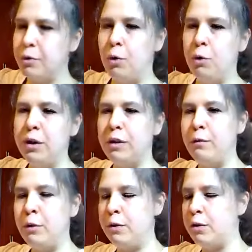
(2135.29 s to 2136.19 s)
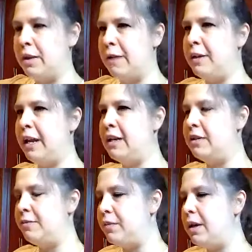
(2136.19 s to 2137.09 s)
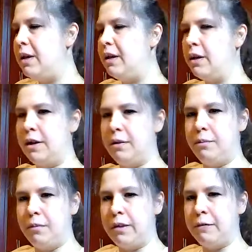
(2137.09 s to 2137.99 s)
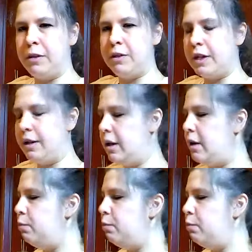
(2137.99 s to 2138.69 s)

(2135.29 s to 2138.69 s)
So holding the foot with your left hand. Good. Lift the shin.